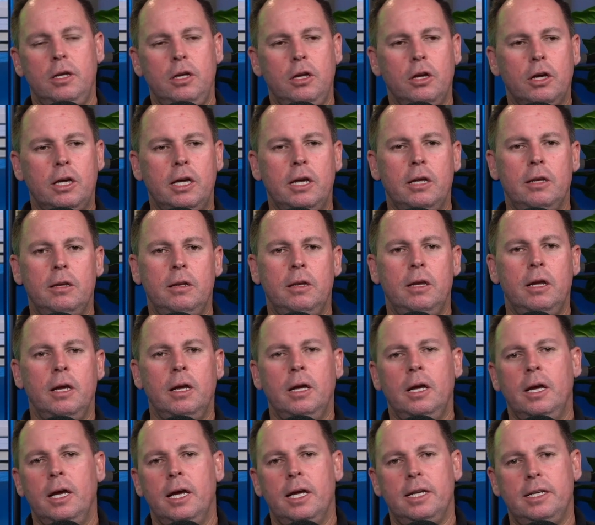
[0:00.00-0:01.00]

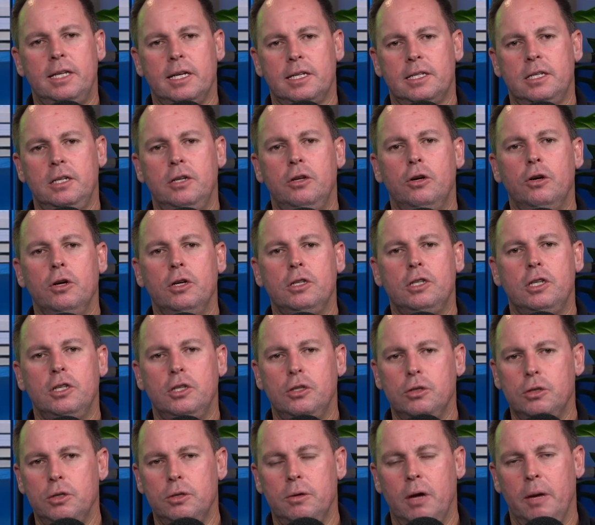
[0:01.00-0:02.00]
it doesn't hurt
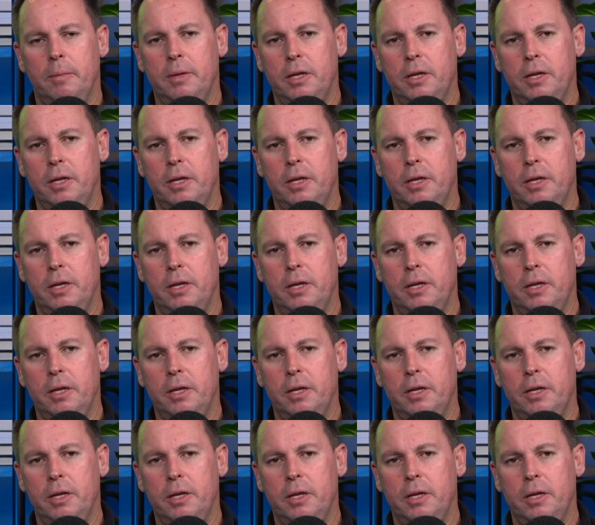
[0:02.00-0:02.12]
to do